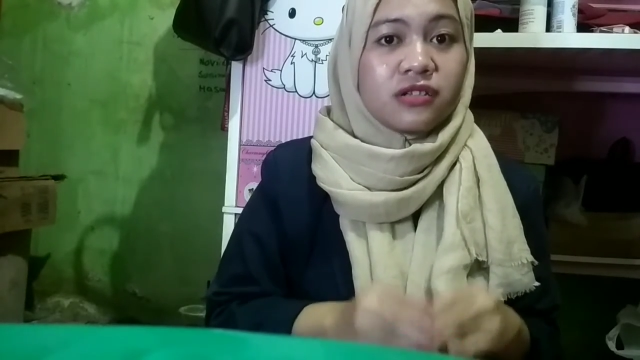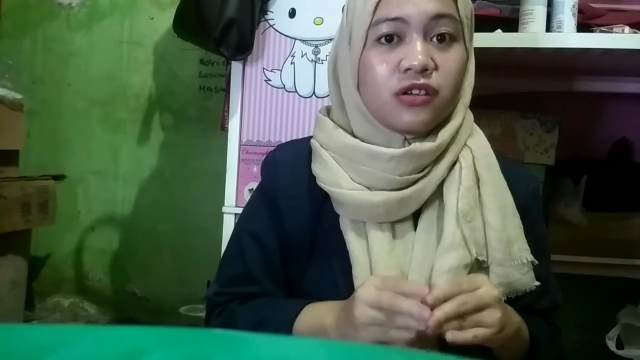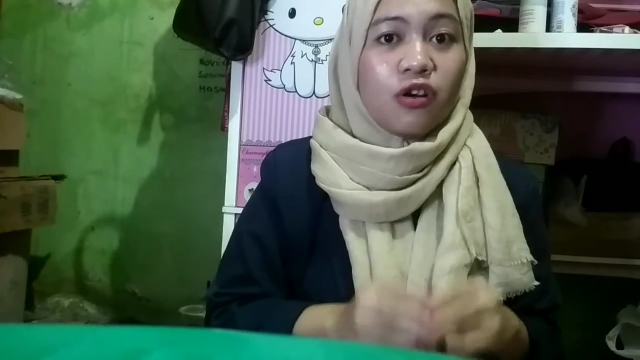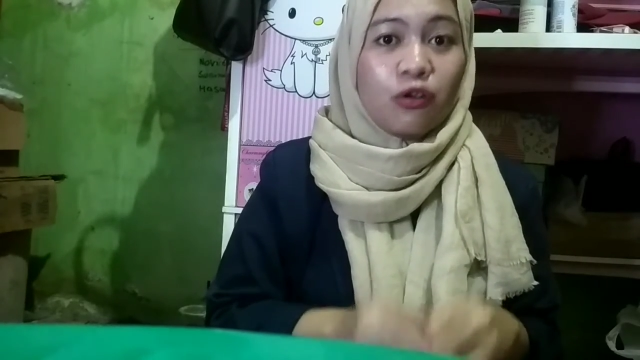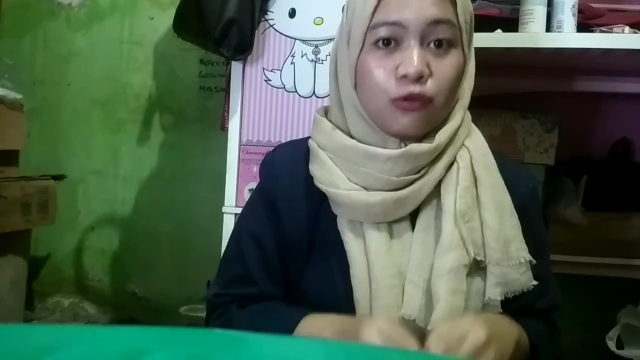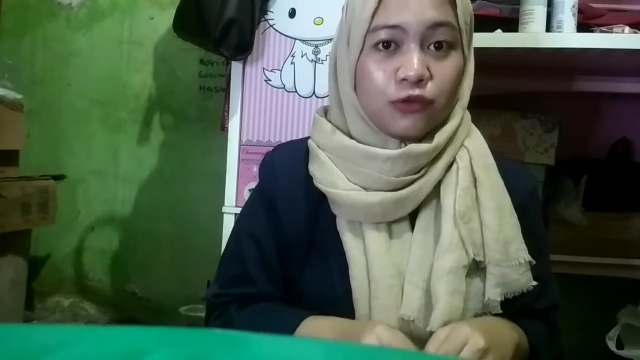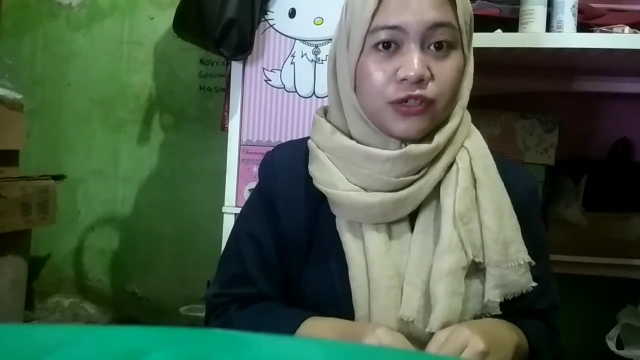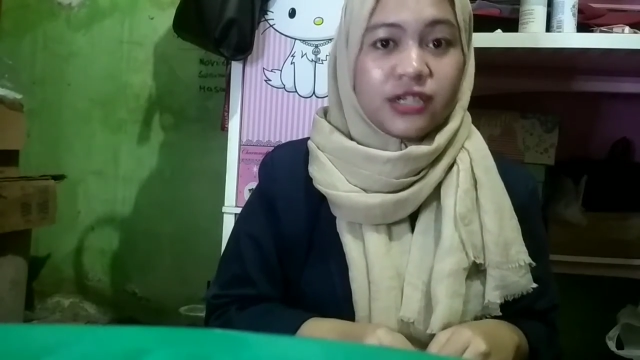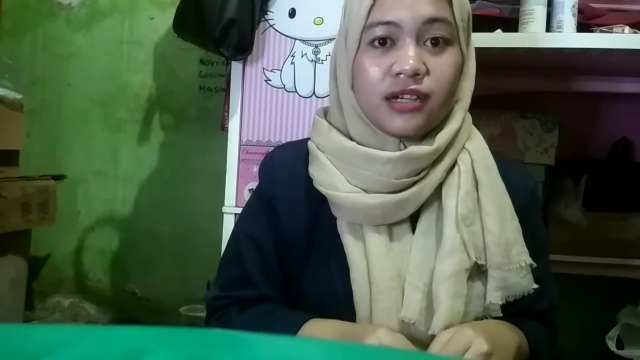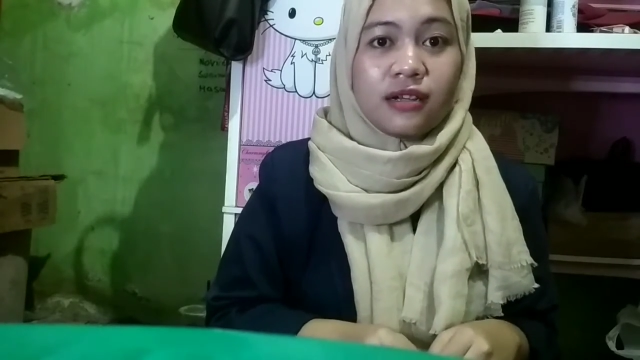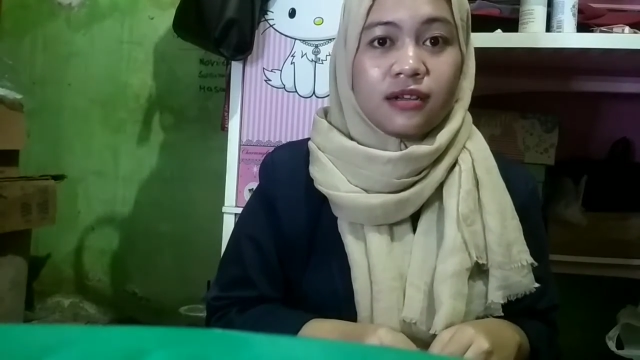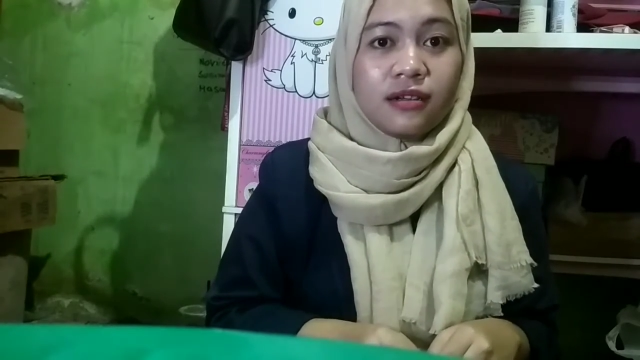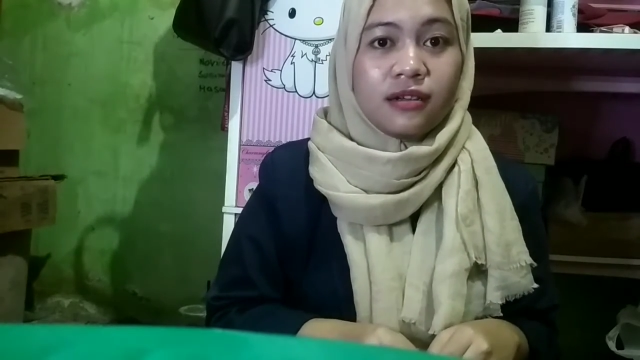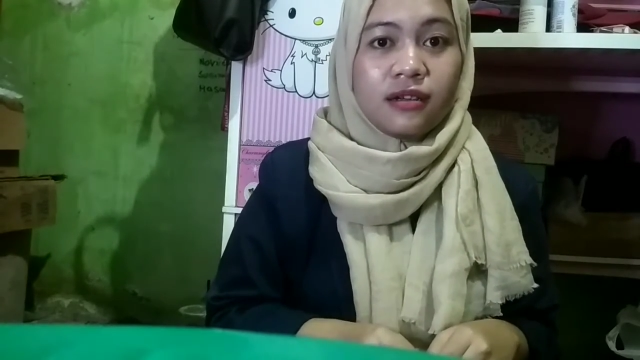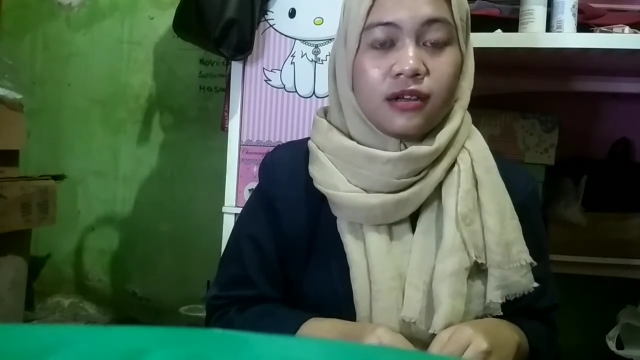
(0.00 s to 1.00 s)
conclusion.
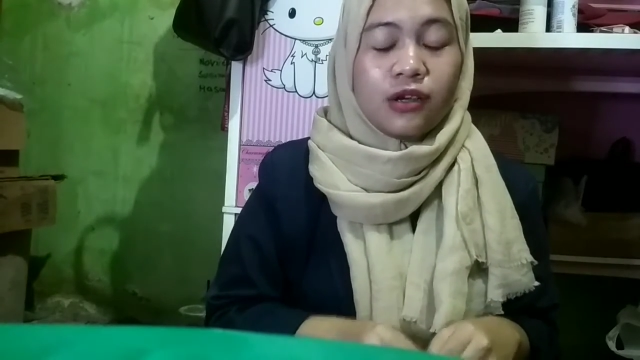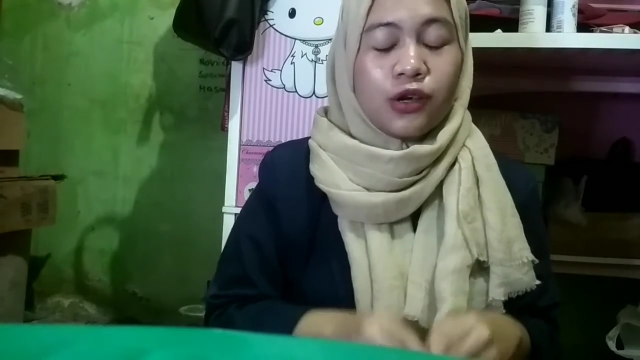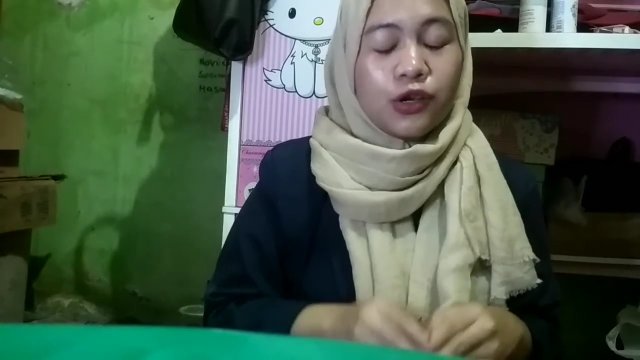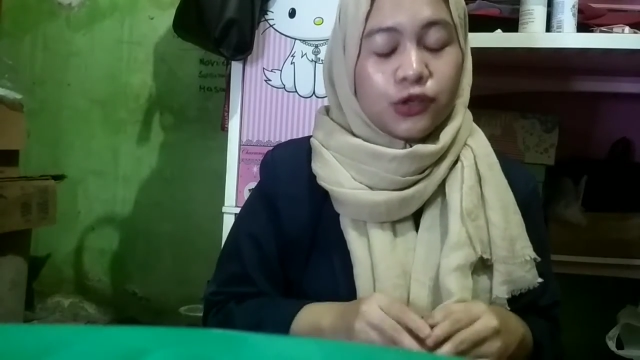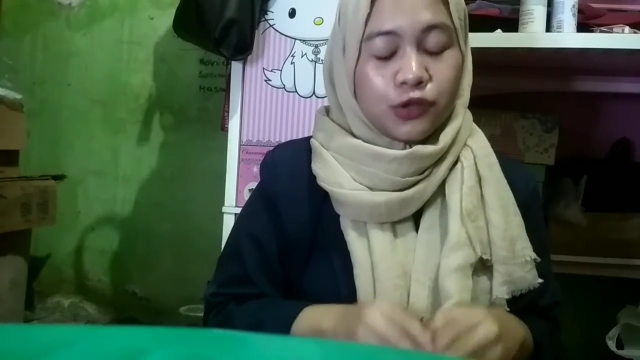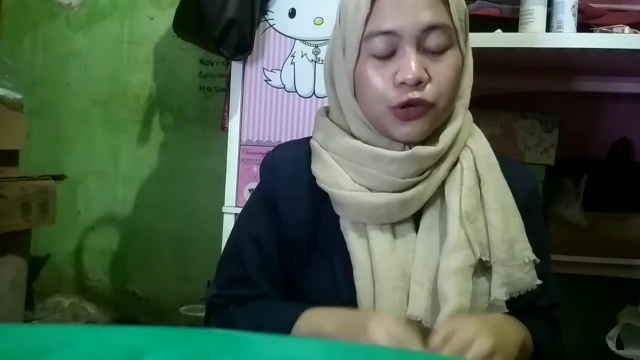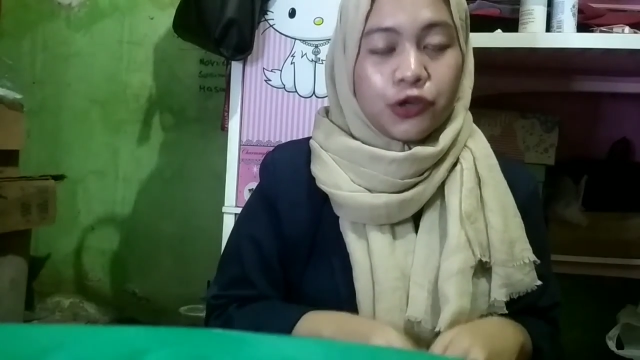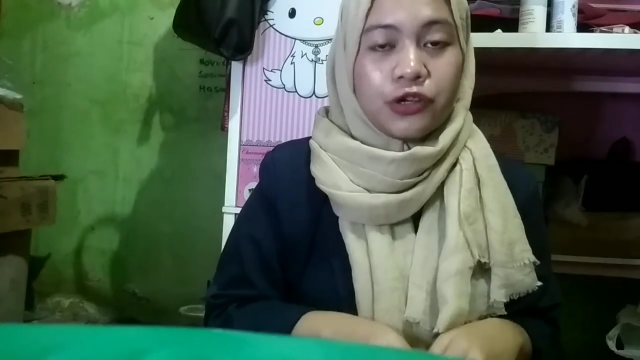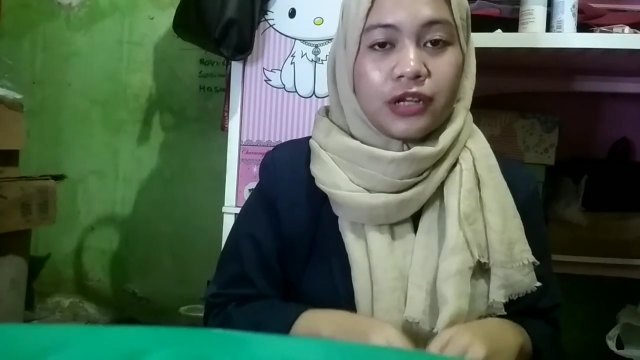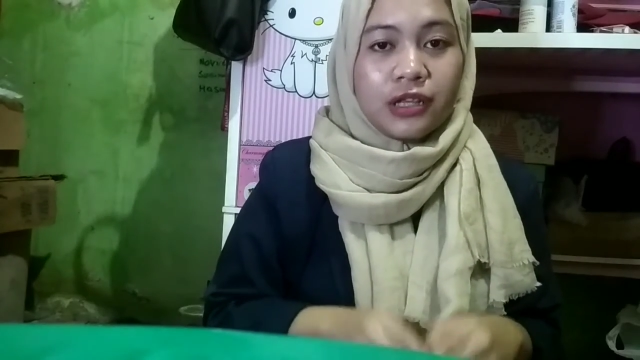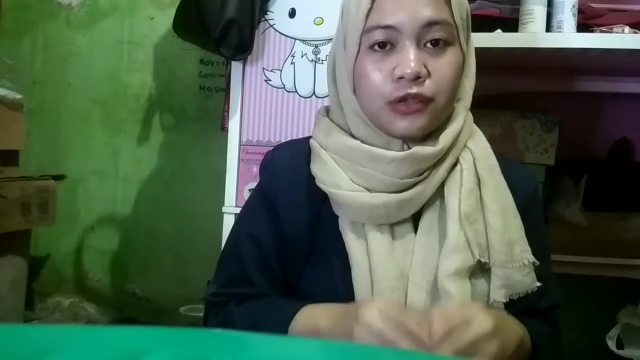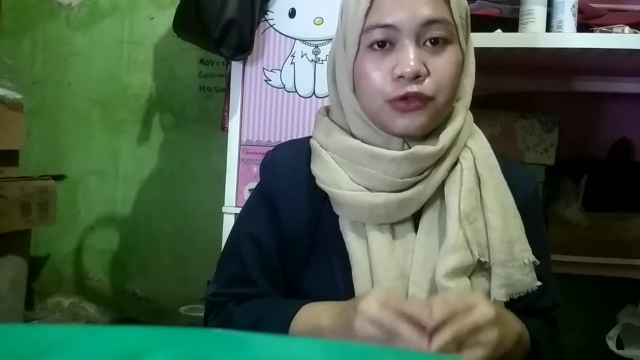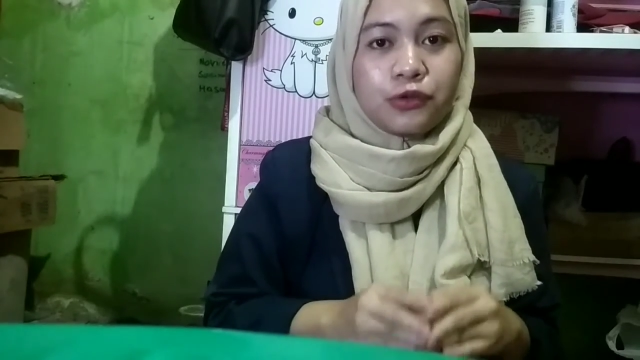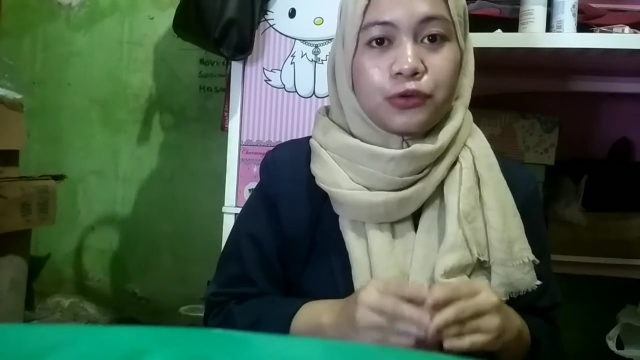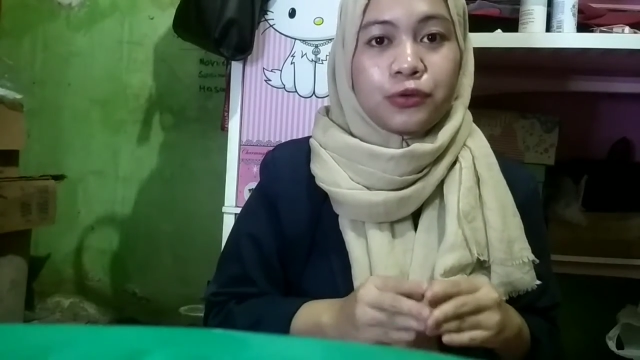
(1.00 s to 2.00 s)
So you need
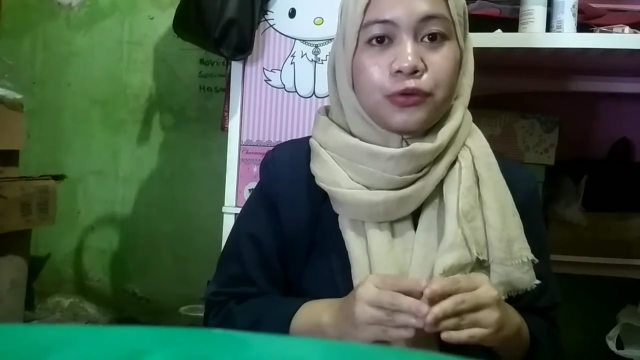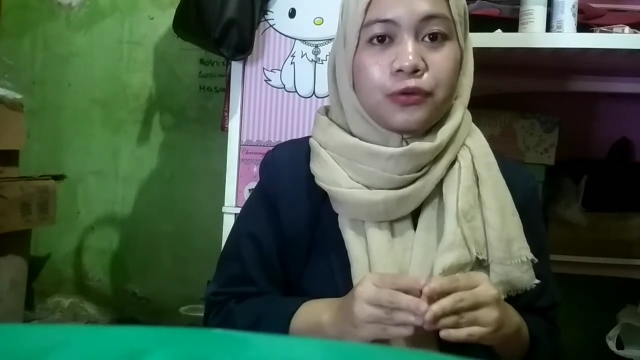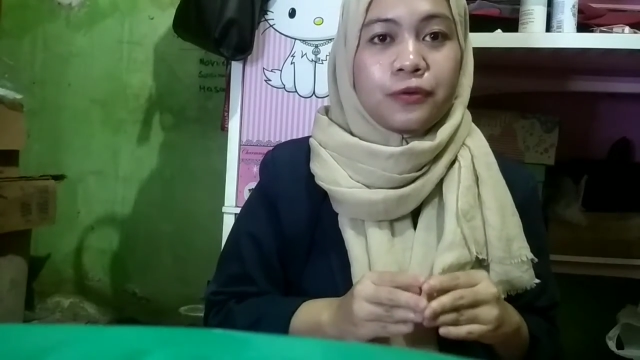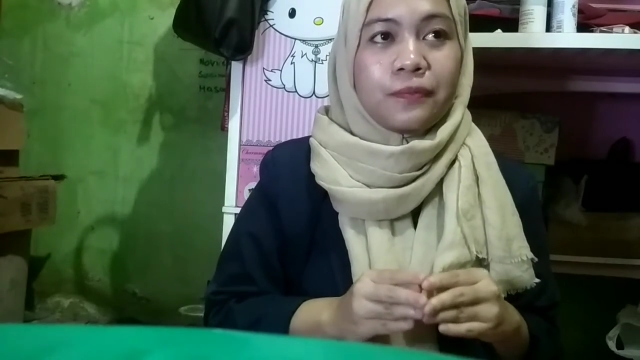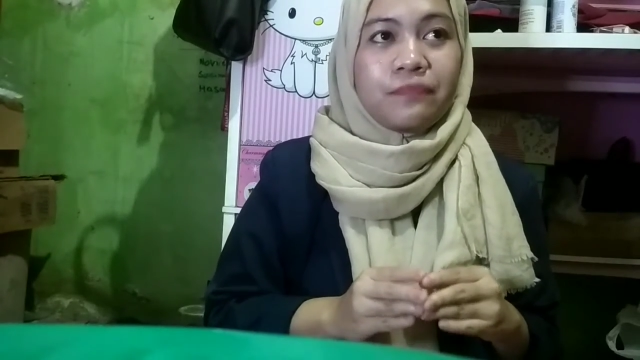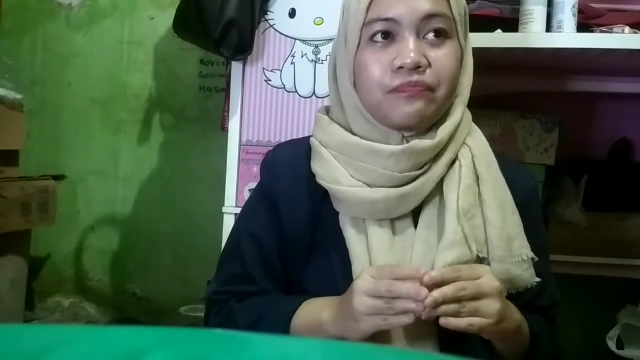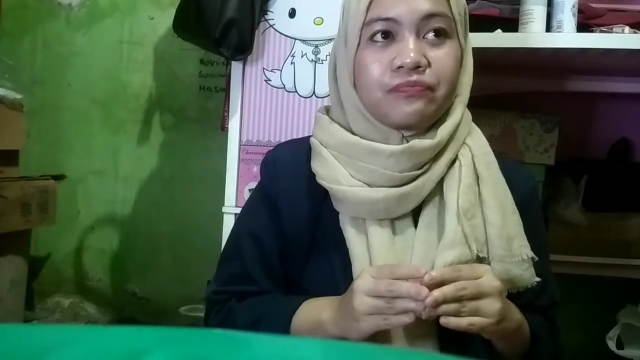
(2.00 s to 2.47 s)
to